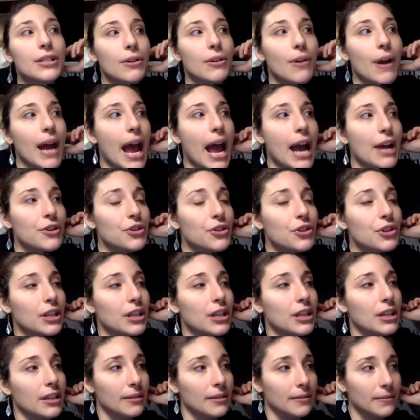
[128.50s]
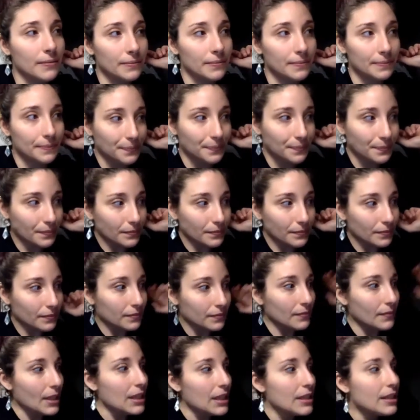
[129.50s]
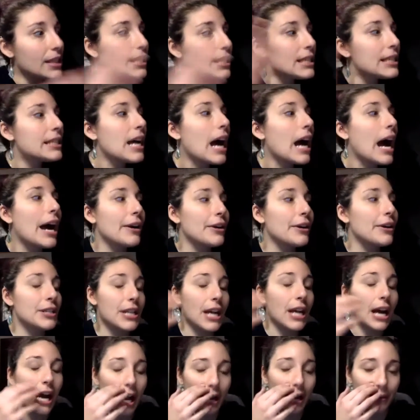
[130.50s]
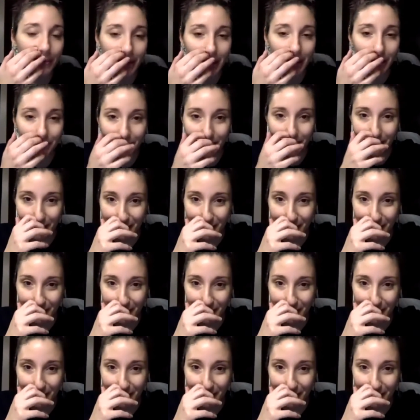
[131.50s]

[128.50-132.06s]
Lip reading: I actually, this entire time that